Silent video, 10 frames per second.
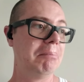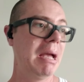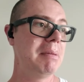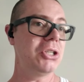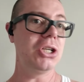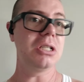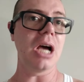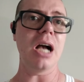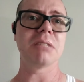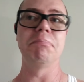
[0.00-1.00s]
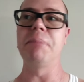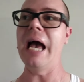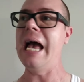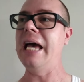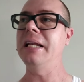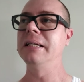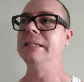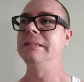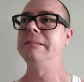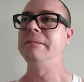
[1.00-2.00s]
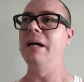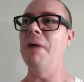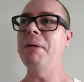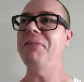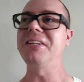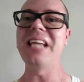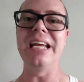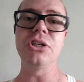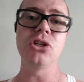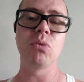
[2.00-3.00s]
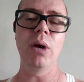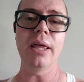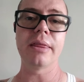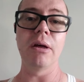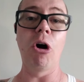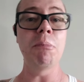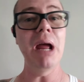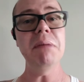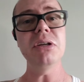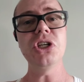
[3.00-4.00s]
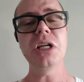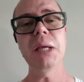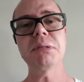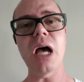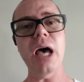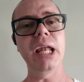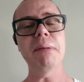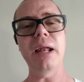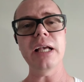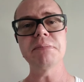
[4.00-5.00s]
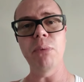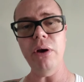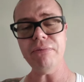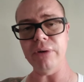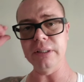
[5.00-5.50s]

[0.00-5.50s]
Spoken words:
Maybe she talks bad about the date she's with. Or maybe she keeps talking about ex-boyfriends.